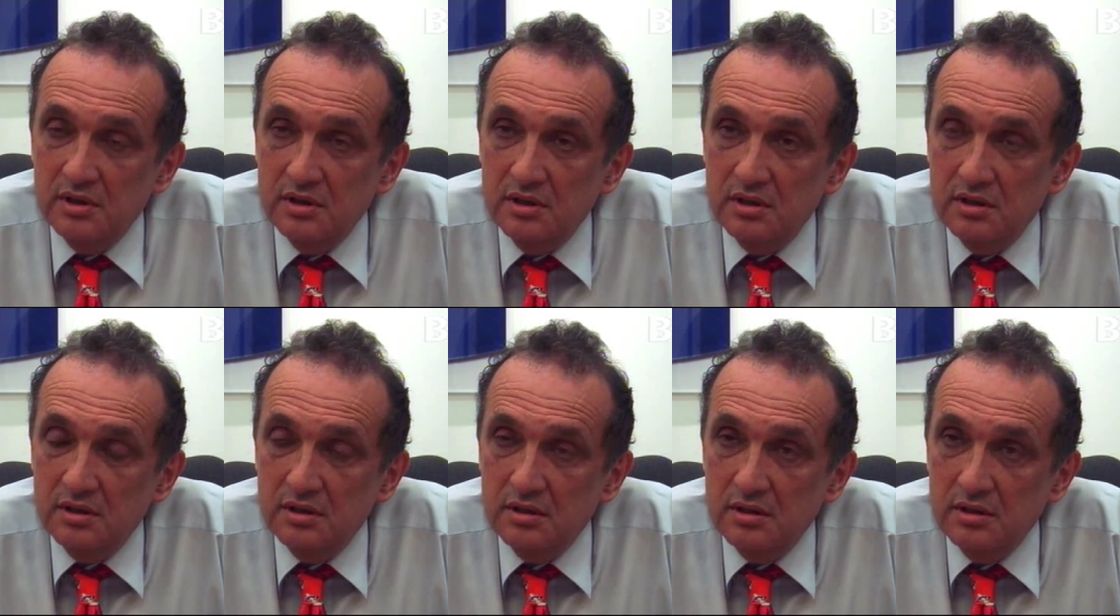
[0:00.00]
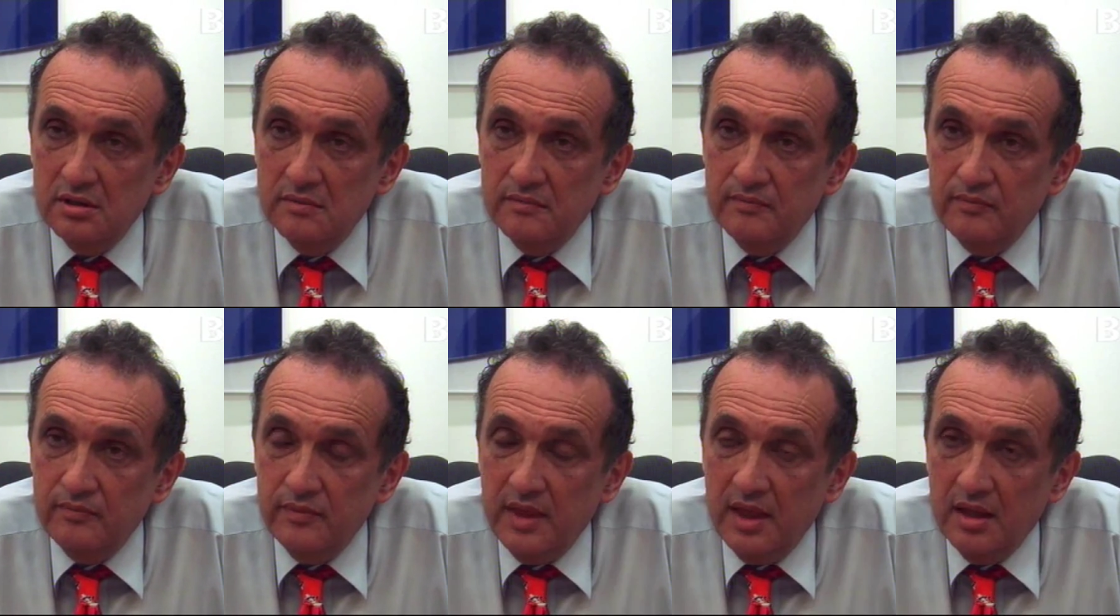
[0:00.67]
So it's not just teaching
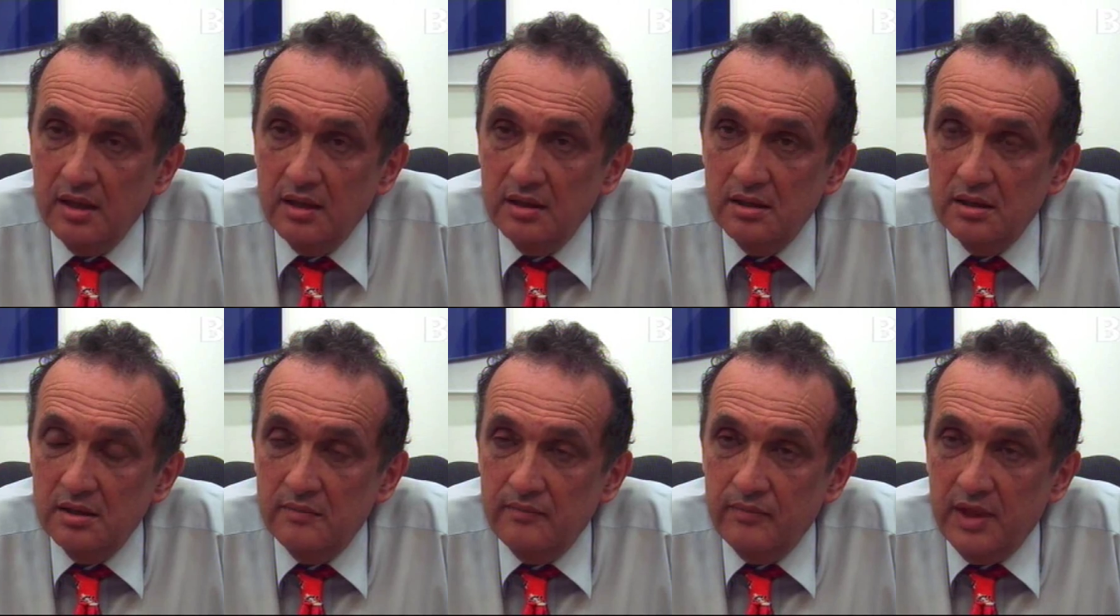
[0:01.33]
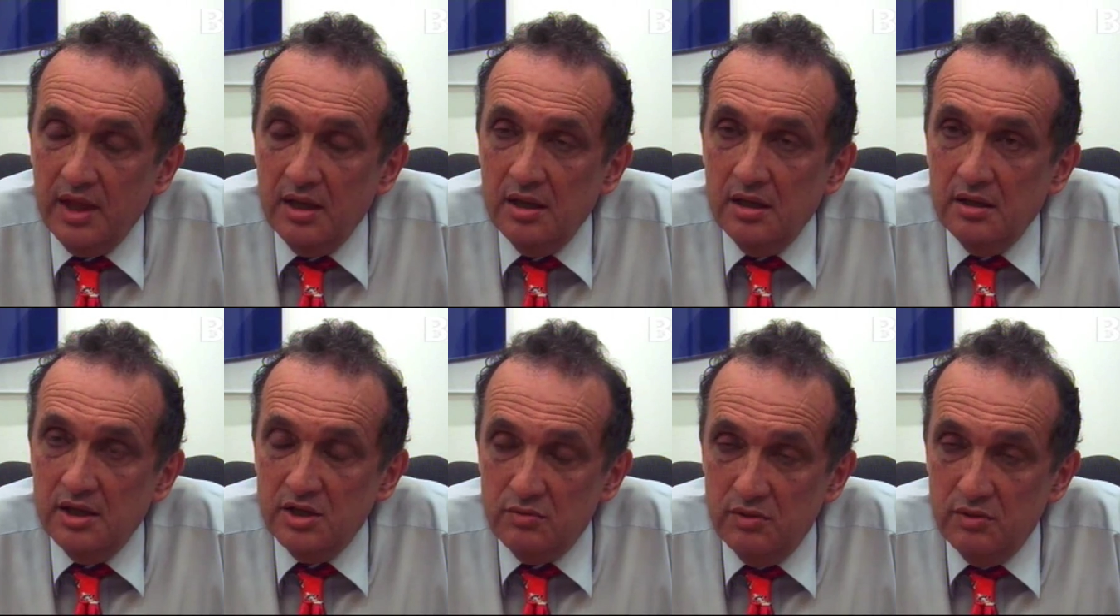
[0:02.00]
staff here, there's researchers here?